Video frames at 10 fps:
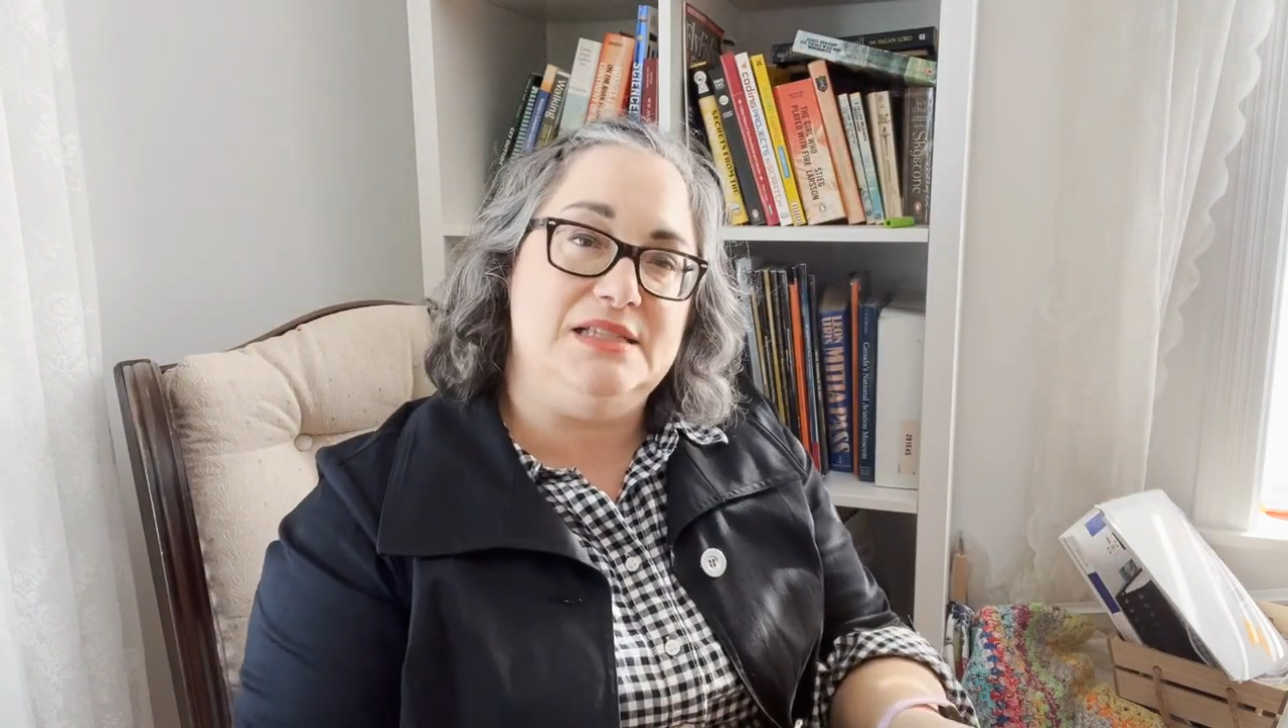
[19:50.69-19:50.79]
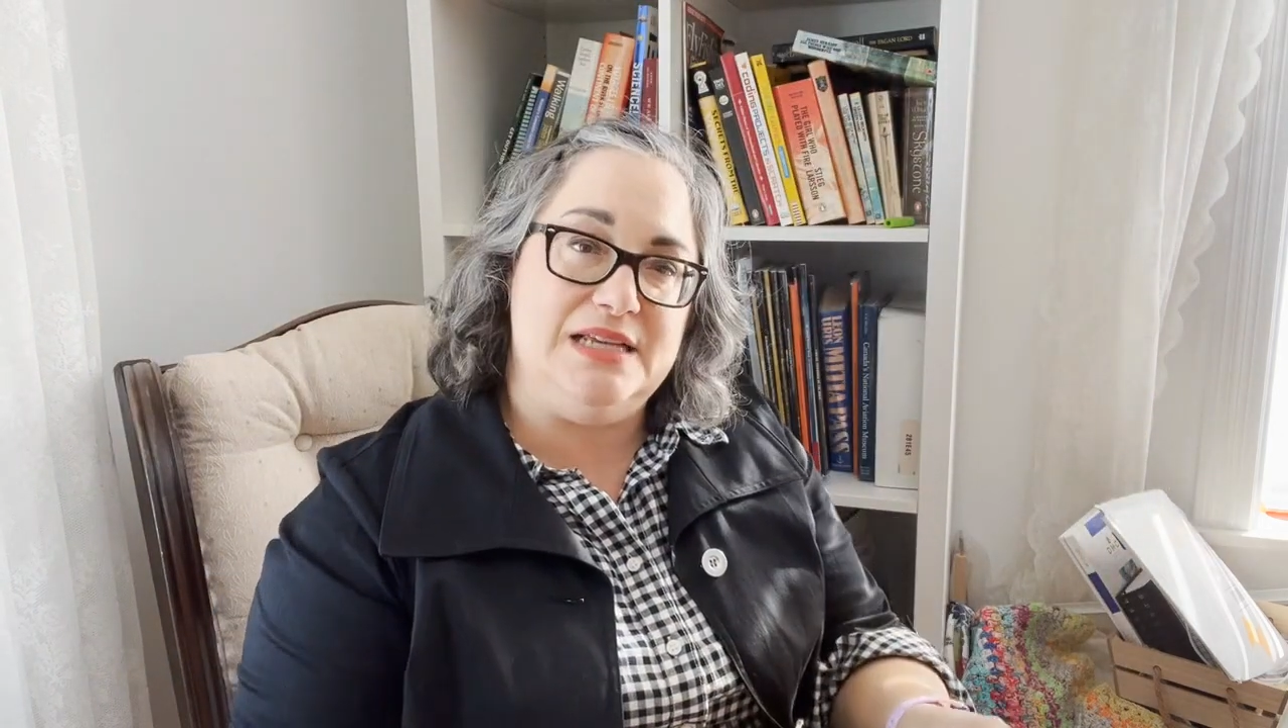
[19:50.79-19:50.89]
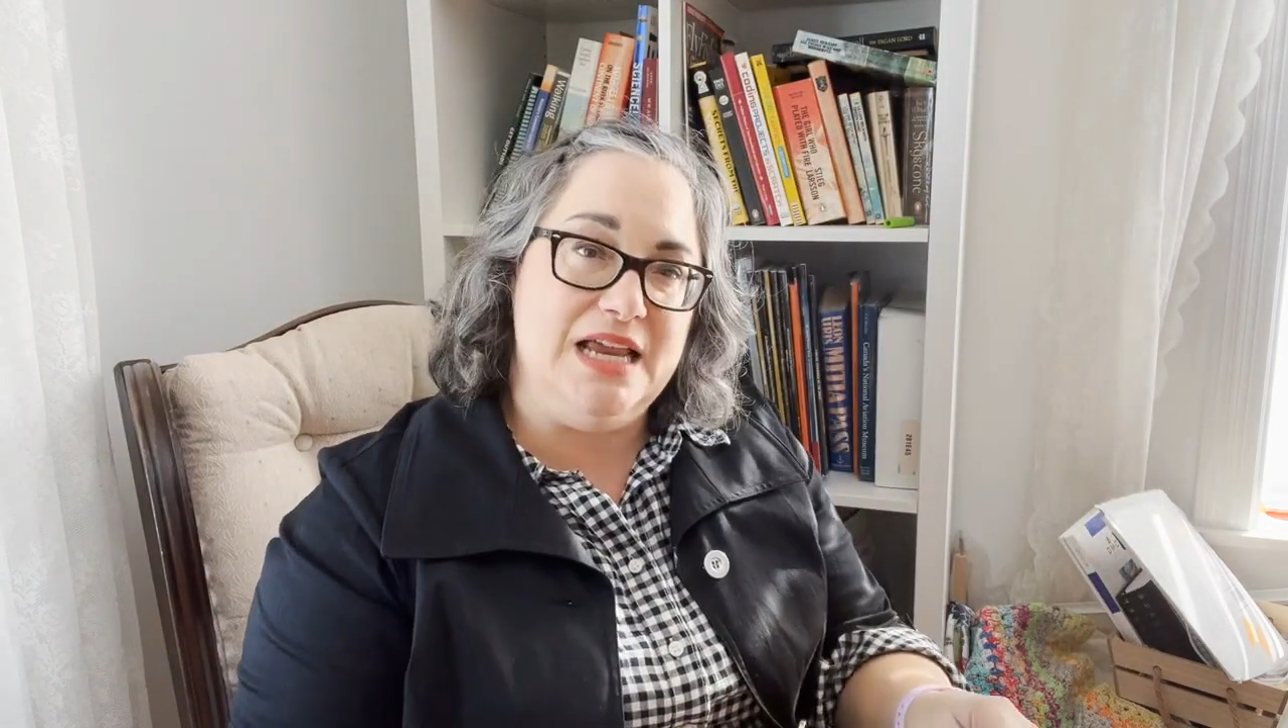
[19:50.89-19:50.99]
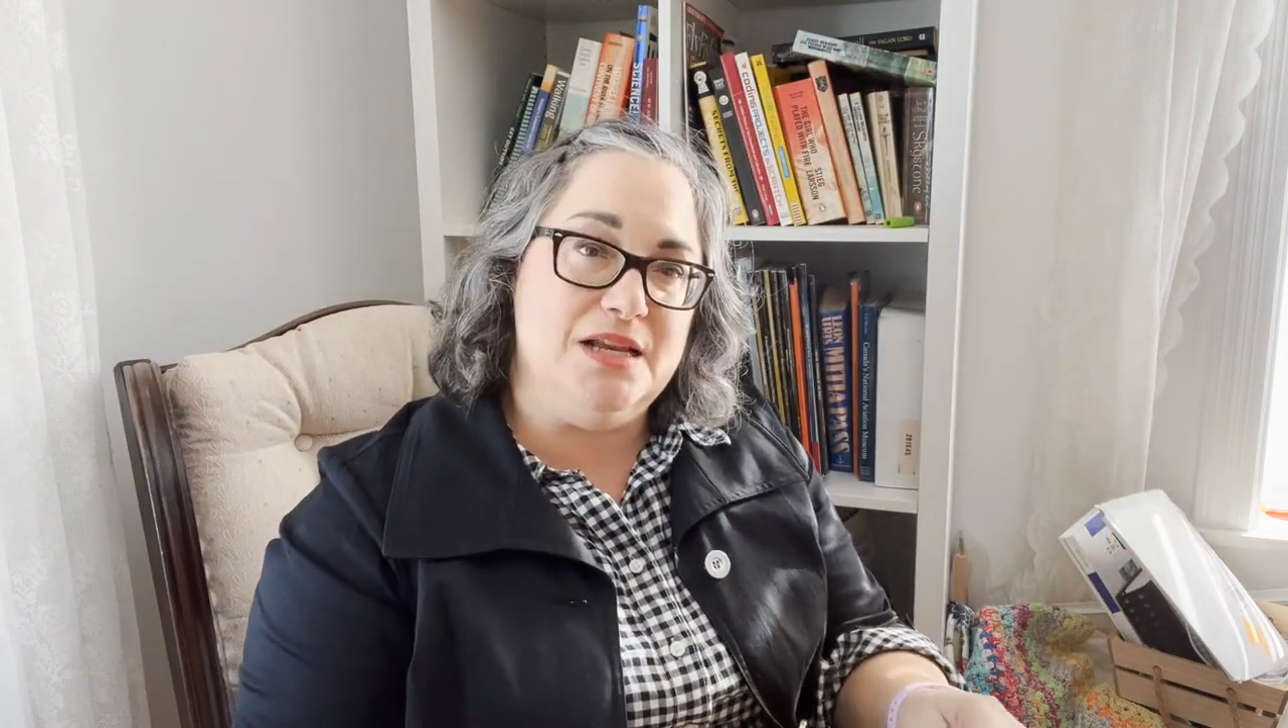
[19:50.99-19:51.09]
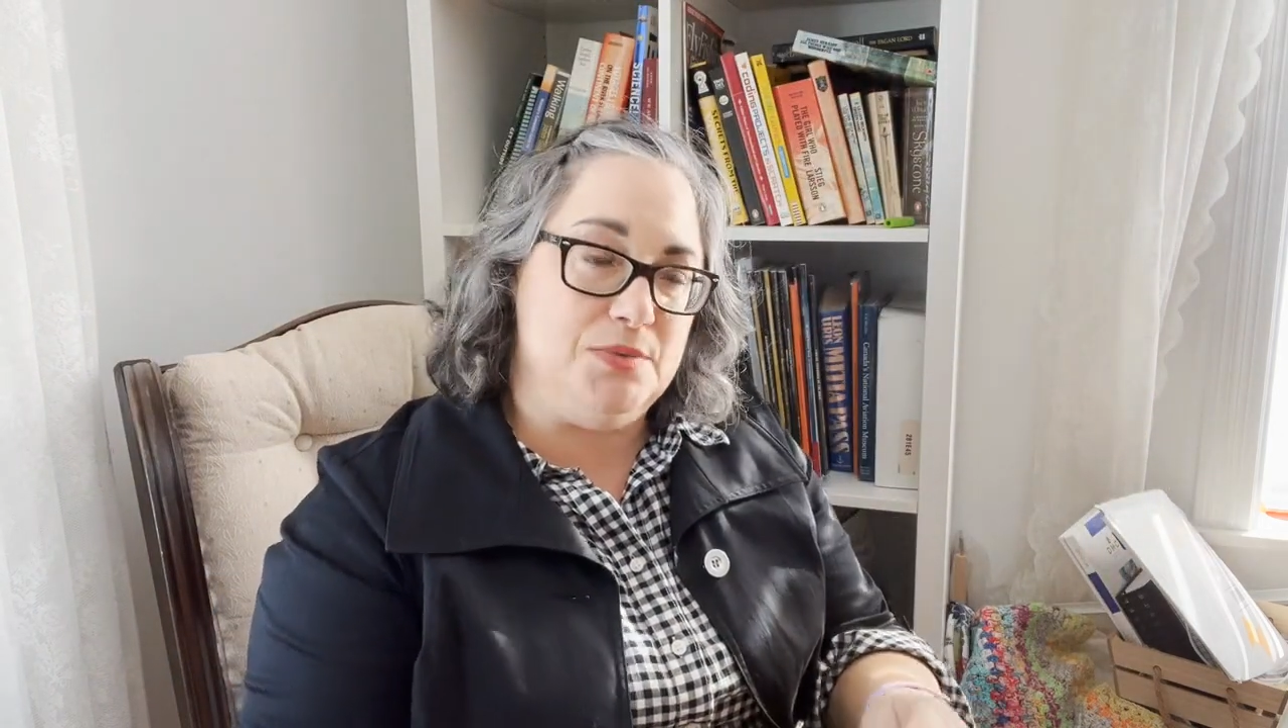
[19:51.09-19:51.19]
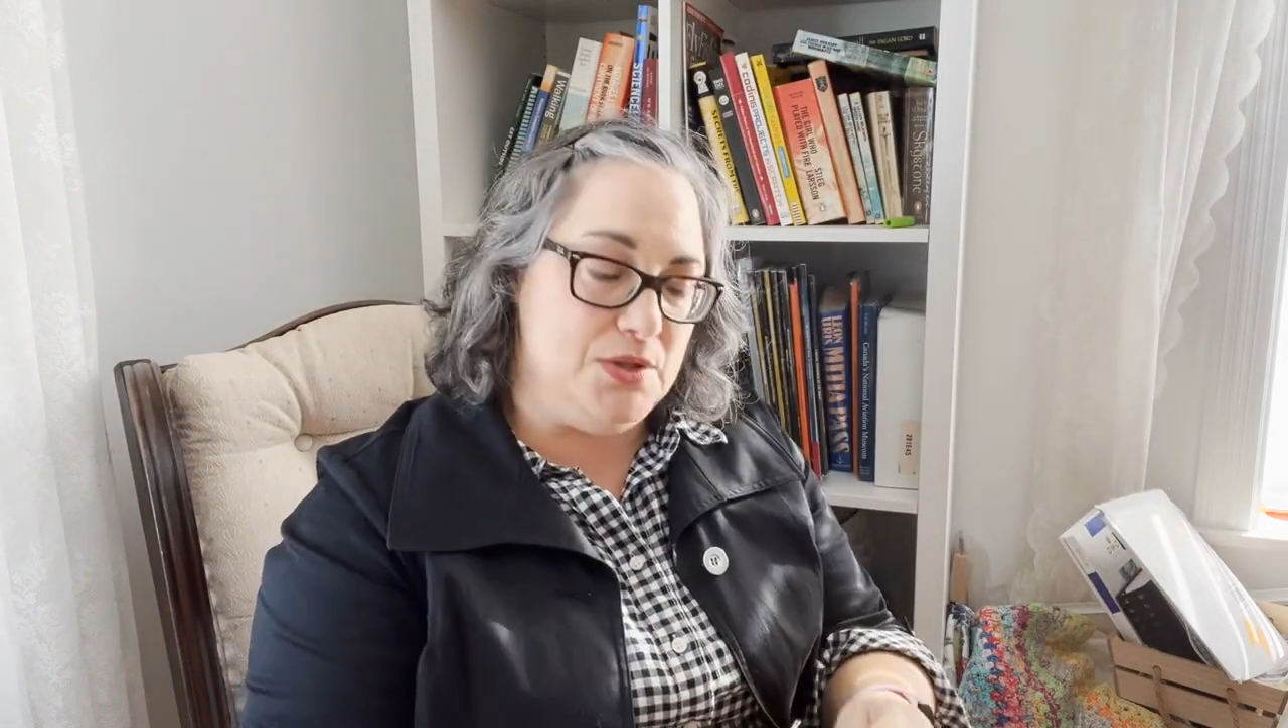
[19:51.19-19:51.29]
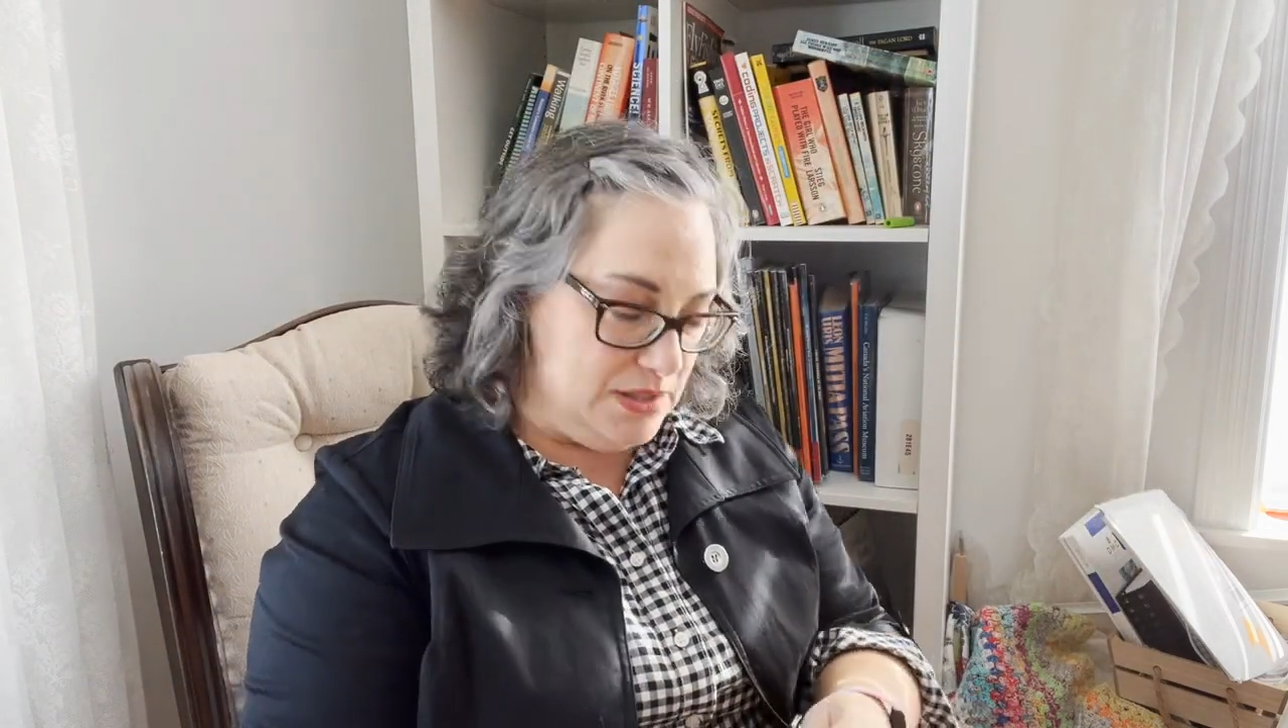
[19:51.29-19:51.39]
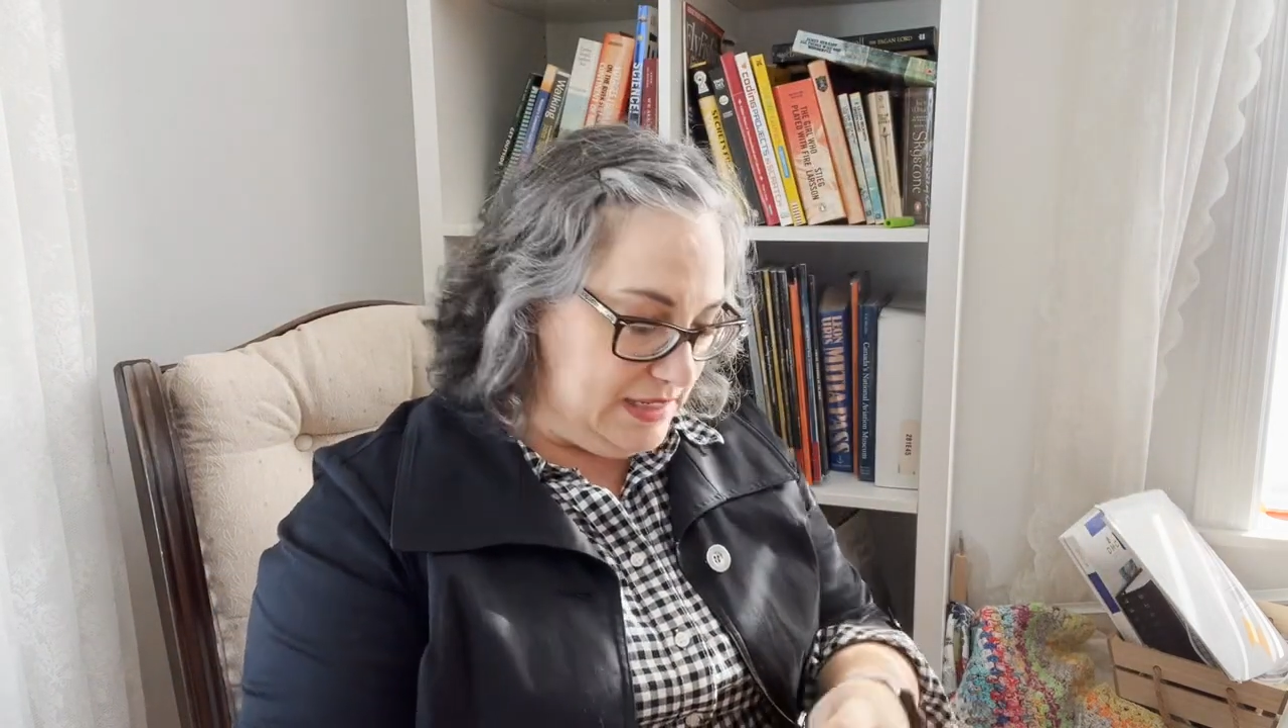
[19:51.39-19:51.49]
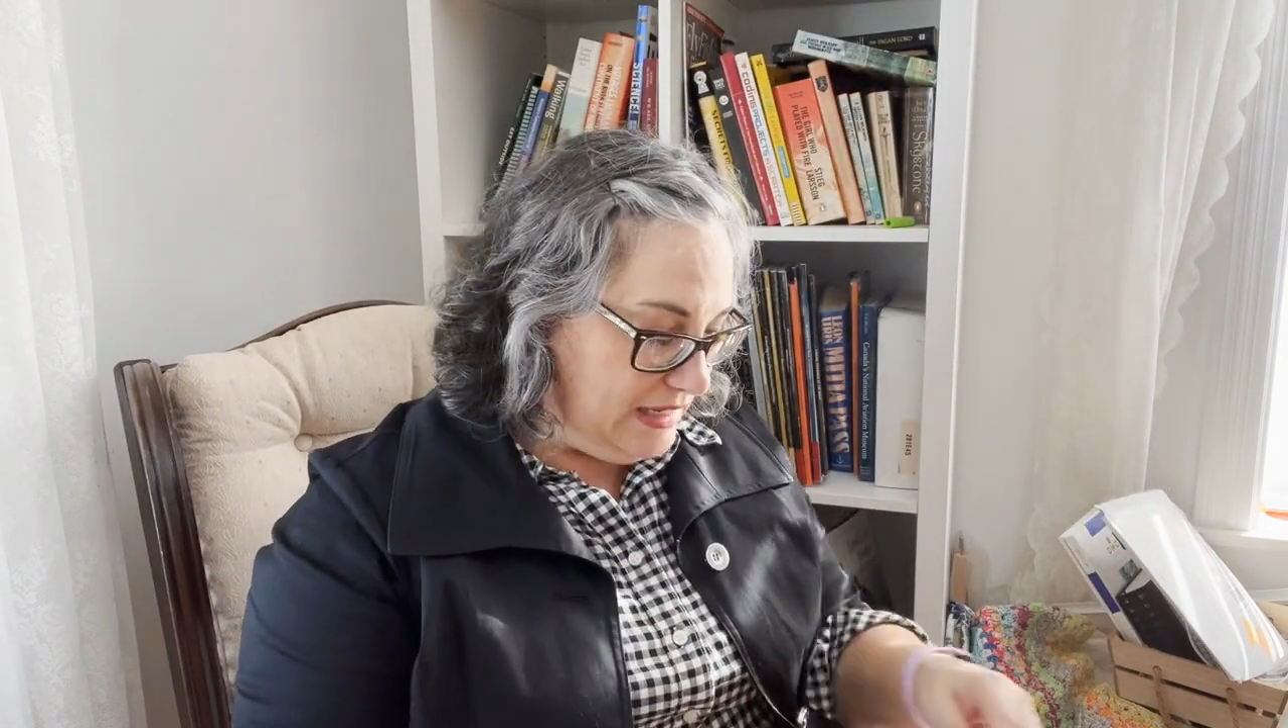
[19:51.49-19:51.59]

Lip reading: attainable,